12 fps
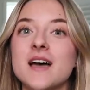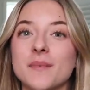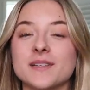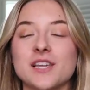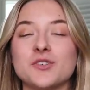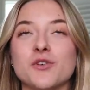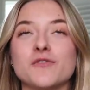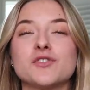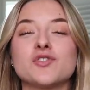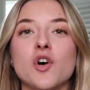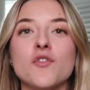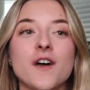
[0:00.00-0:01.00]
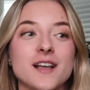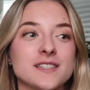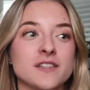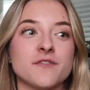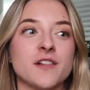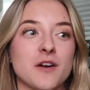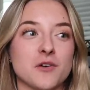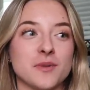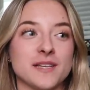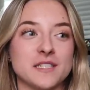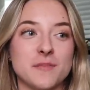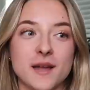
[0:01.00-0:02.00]
because I drove so fast to the flower
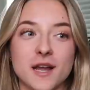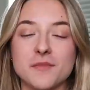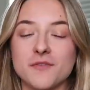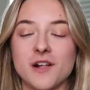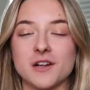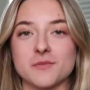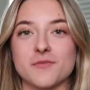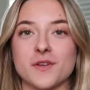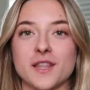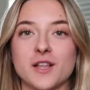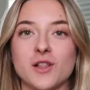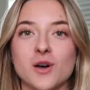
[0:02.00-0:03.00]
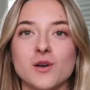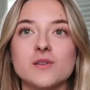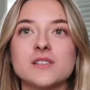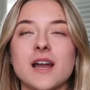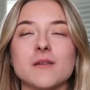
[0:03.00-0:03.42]
place to pick up the flowers before they closed.